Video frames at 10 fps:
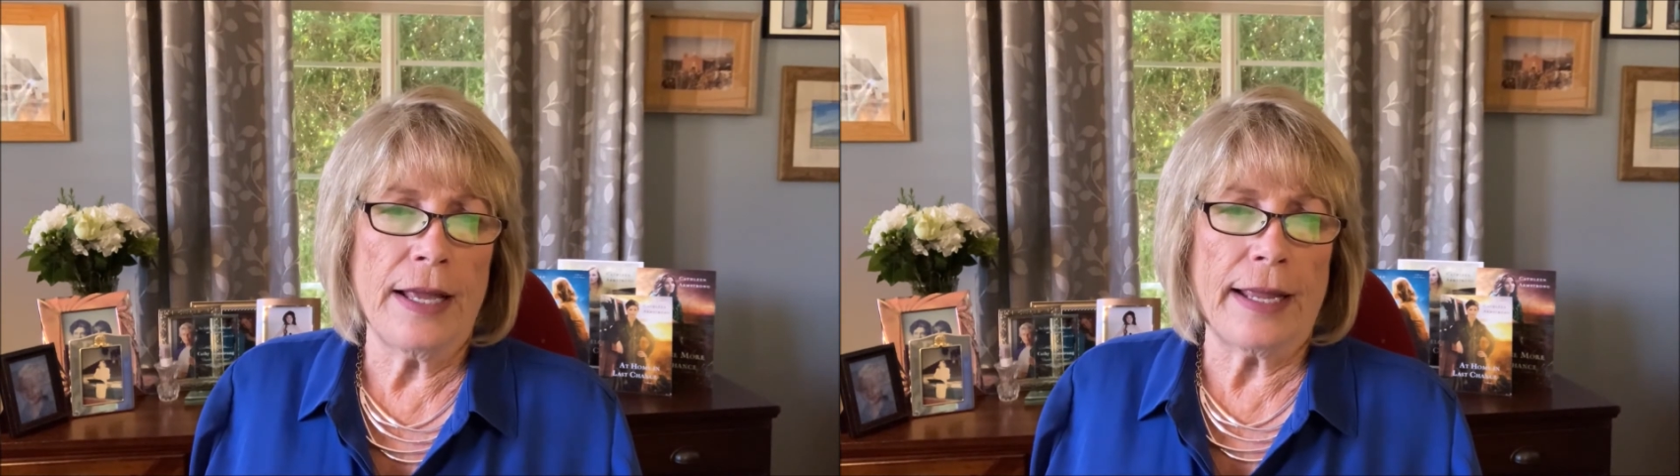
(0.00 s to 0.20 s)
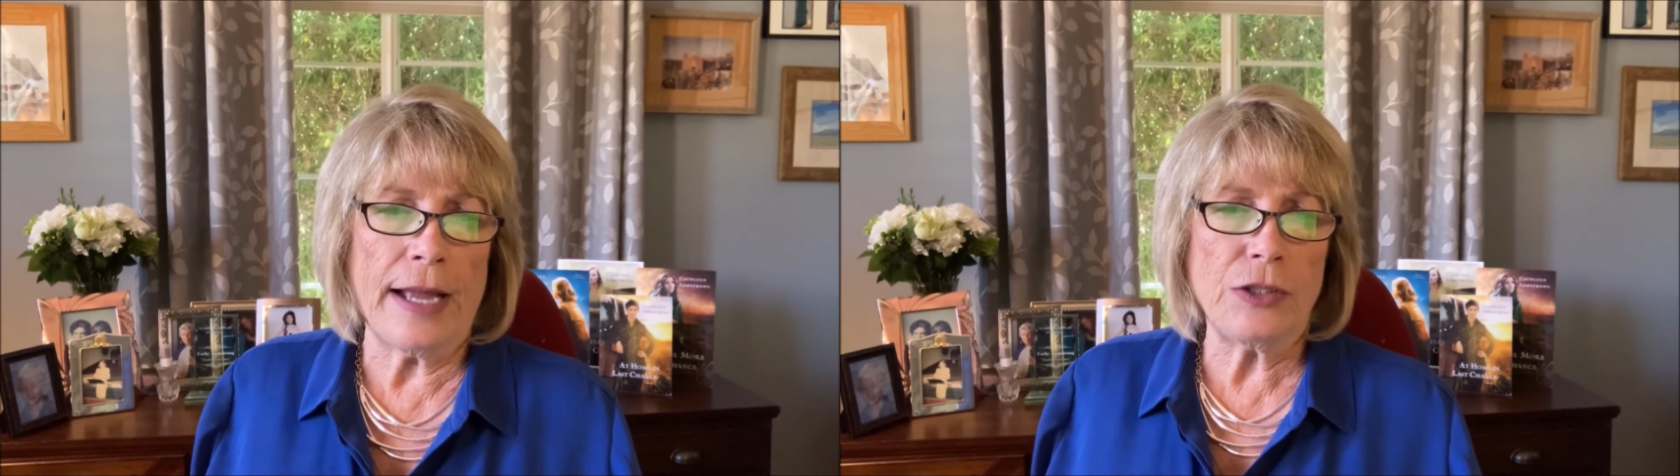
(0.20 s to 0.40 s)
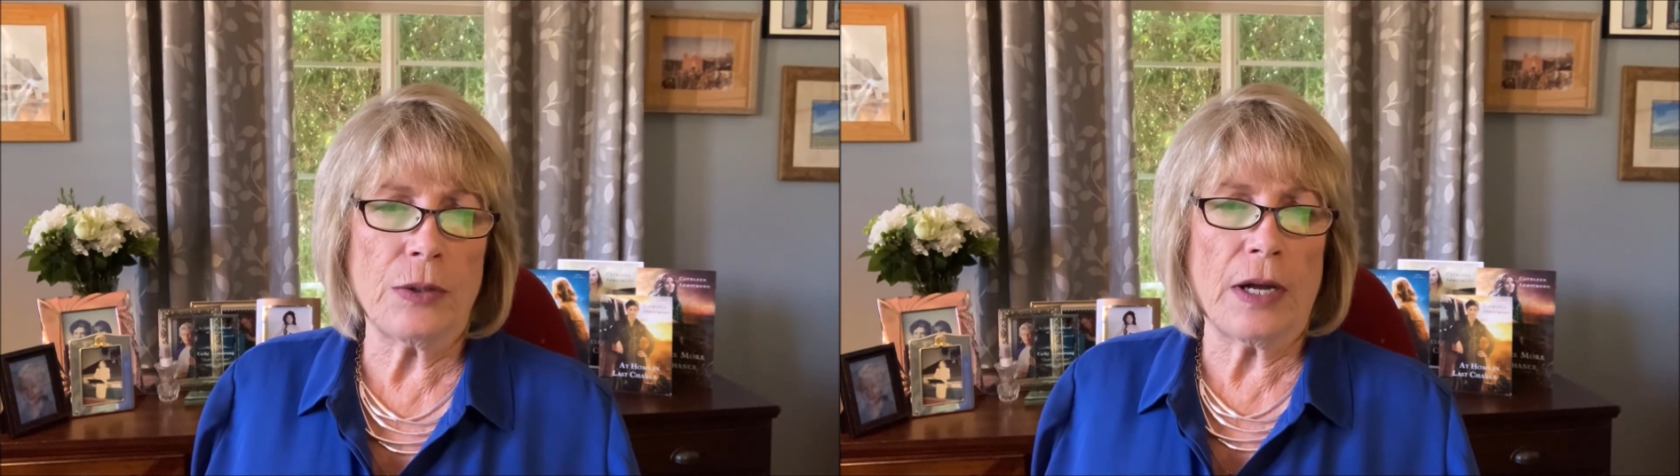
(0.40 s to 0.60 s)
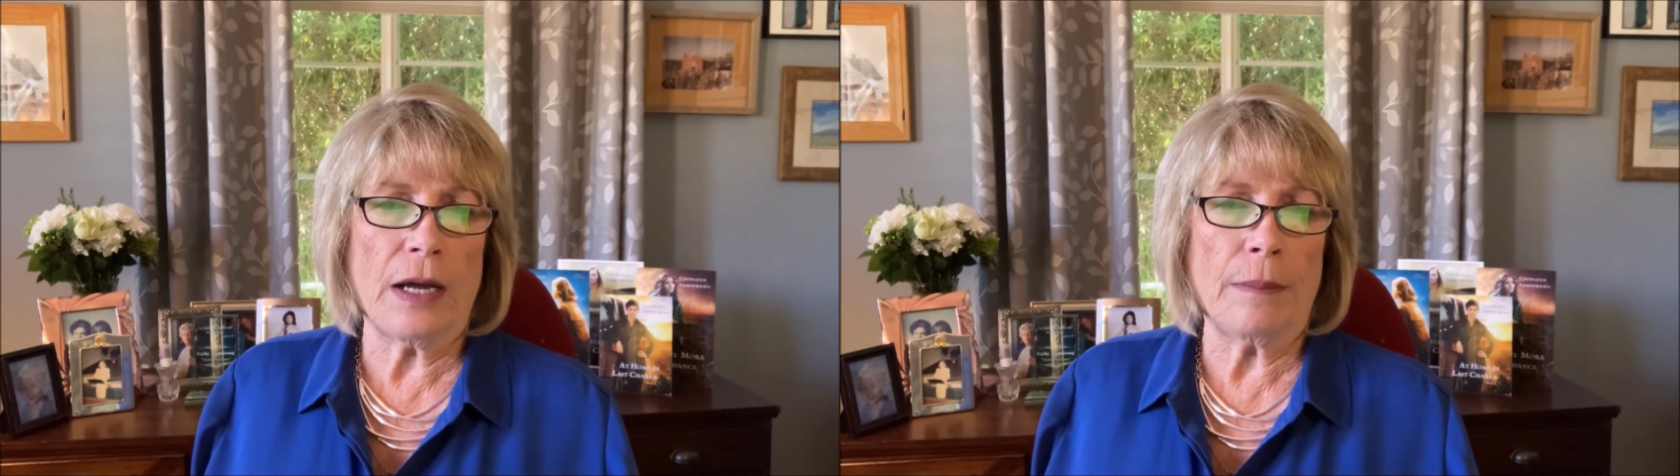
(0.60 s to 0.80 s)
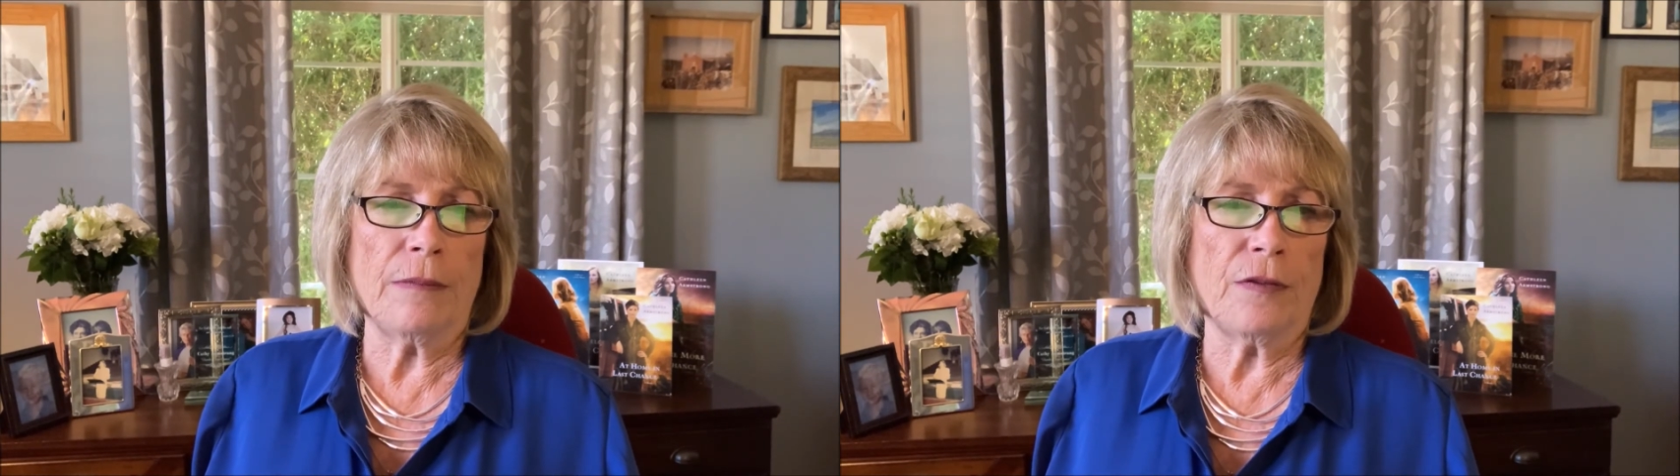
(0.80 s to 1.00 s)
Can't you
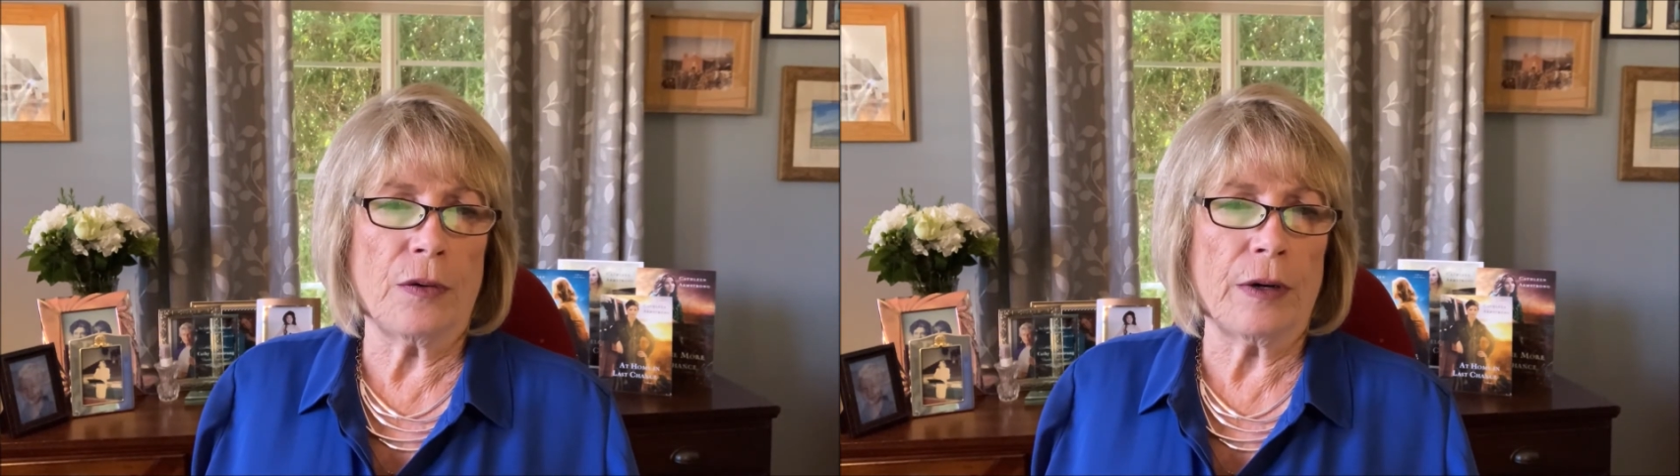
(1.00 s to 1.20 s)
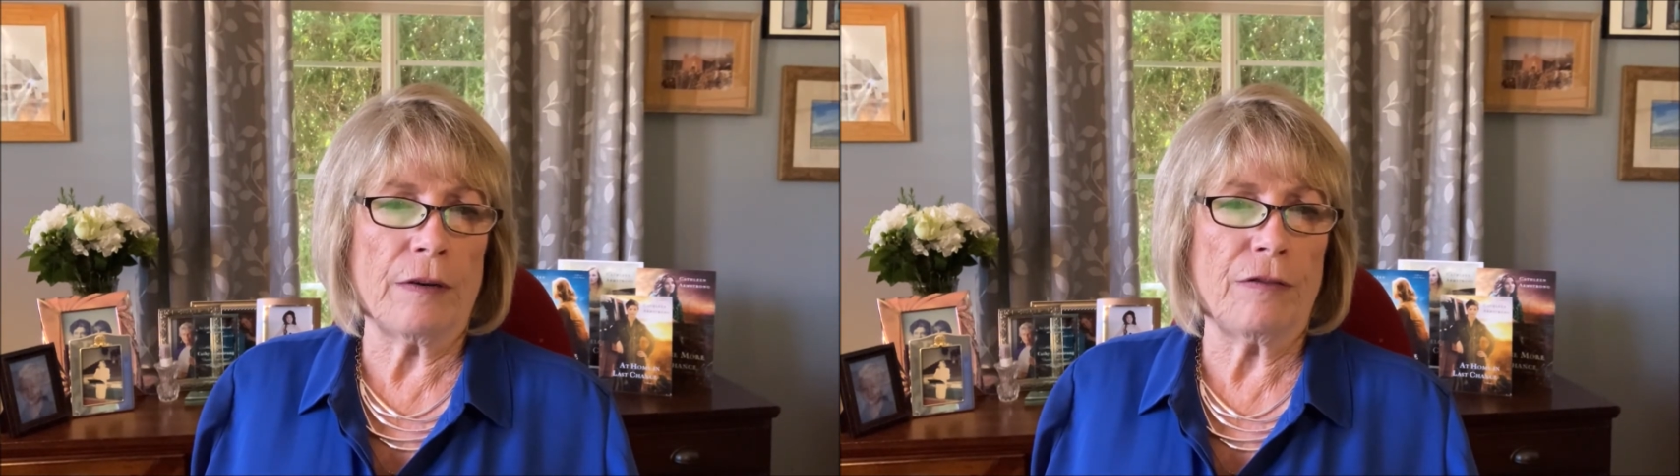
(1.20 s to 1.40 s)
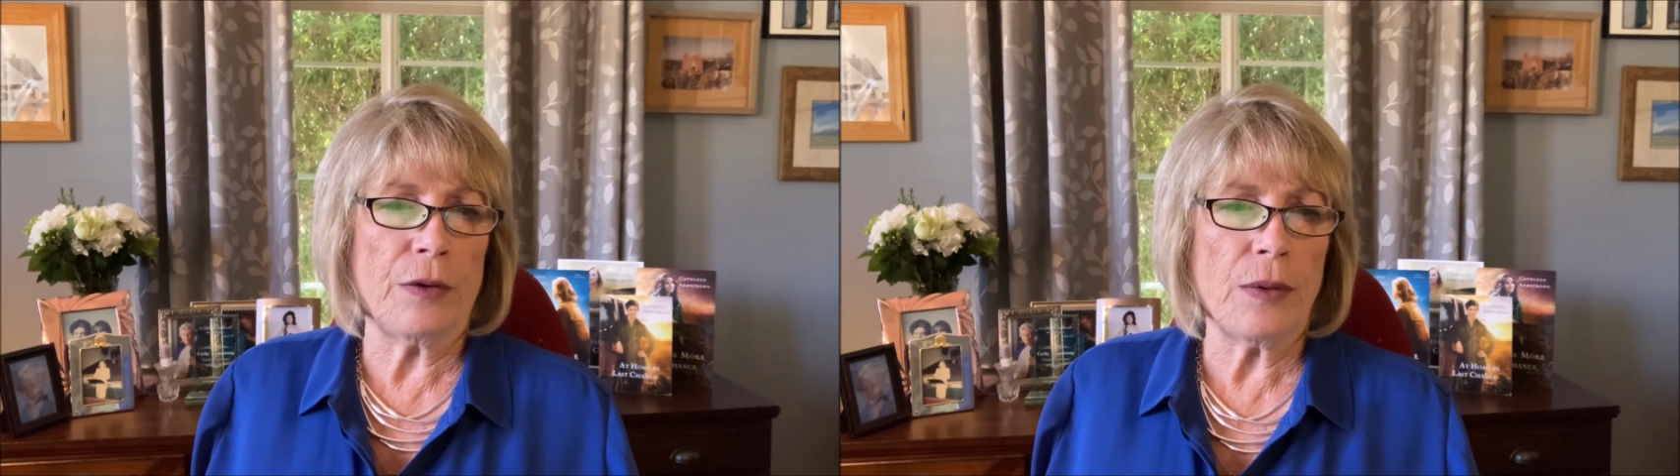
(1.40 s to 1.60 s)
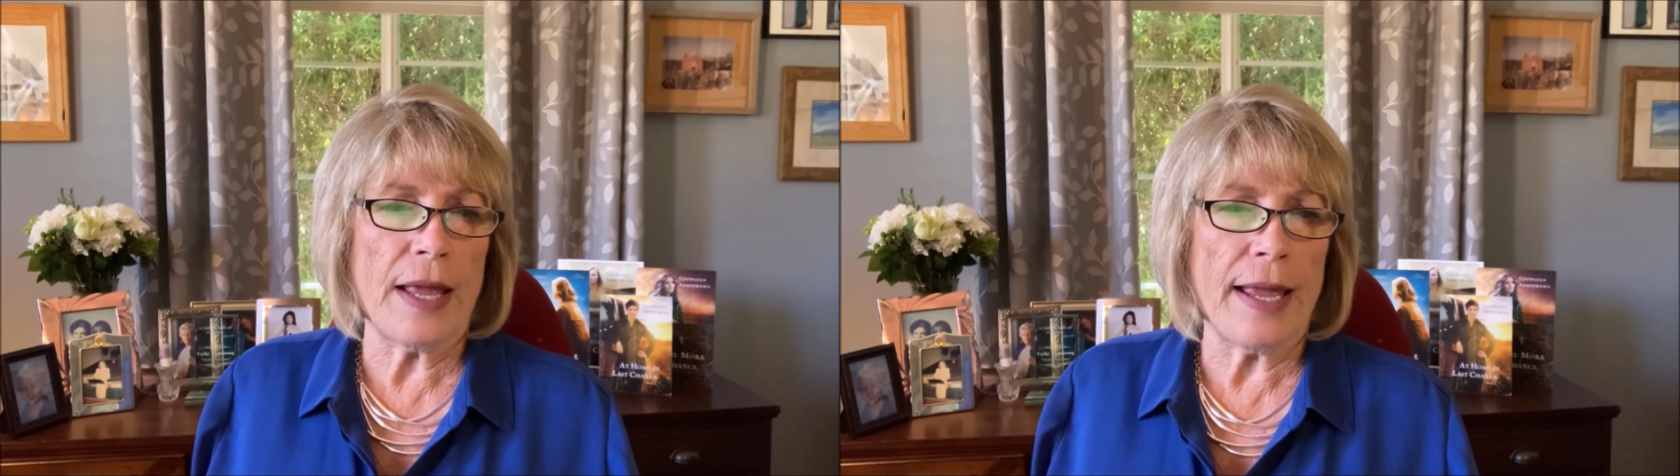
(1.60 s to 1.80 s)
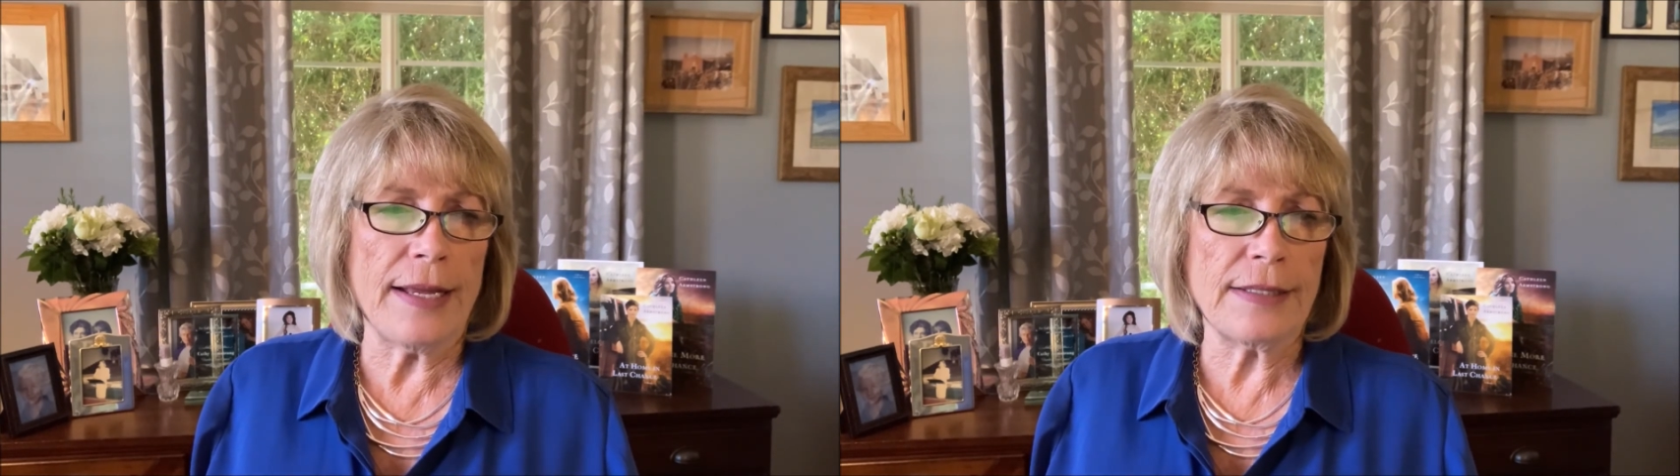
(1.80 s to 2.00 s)
come for a few
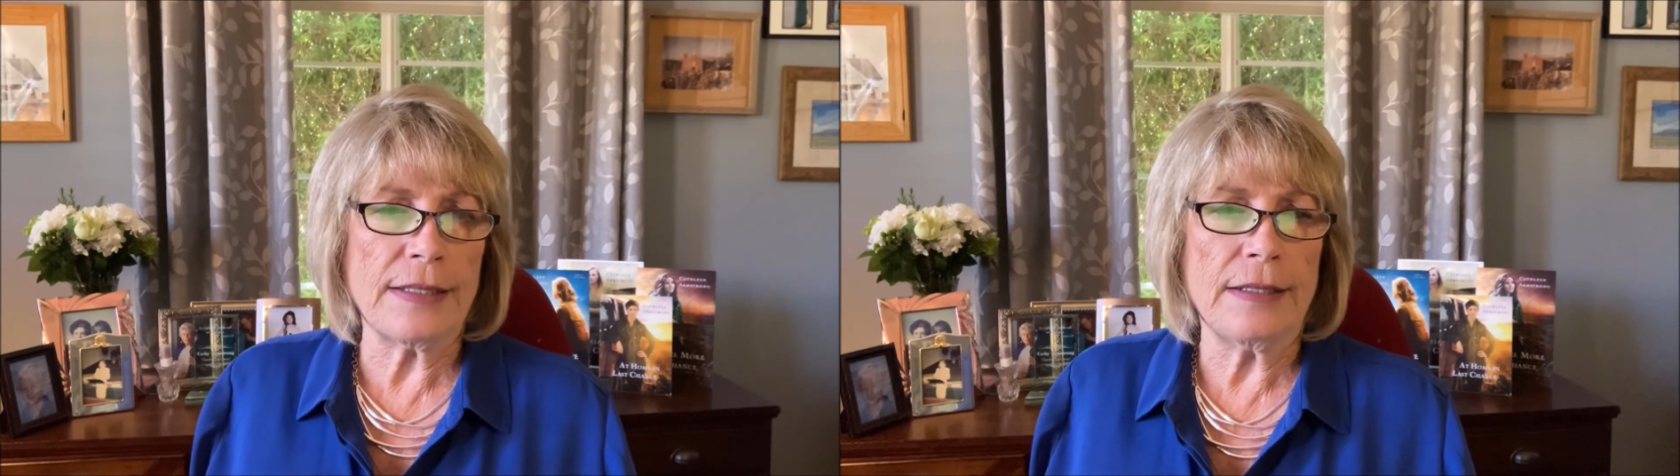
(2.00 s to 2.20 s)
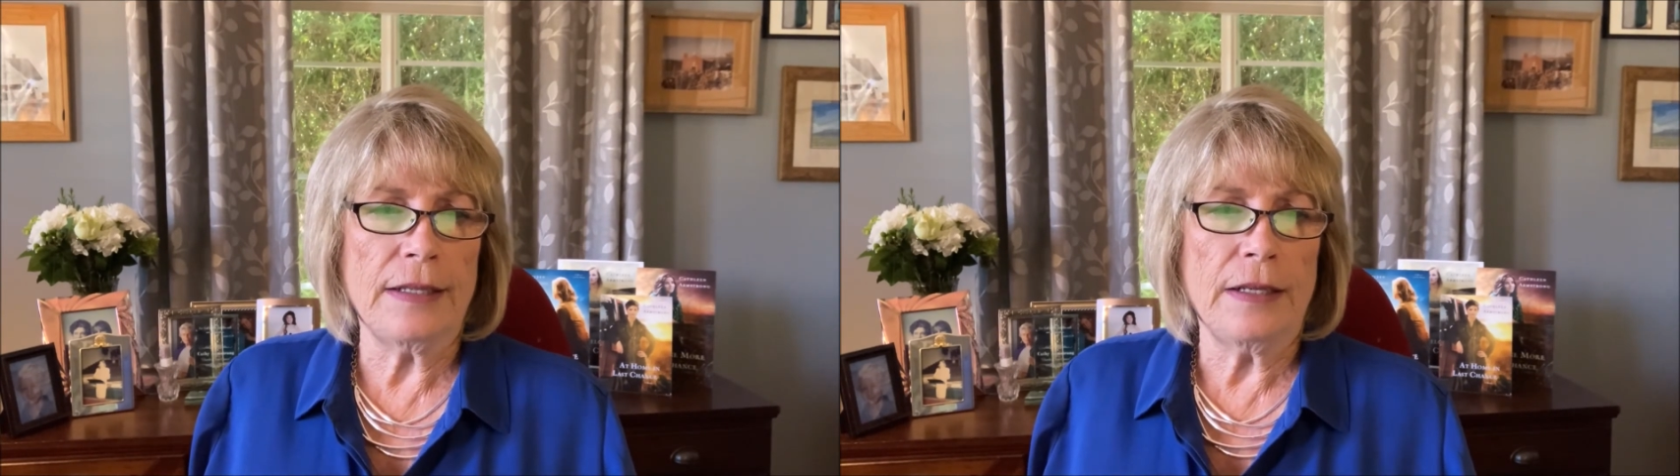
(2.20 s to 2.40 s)
days?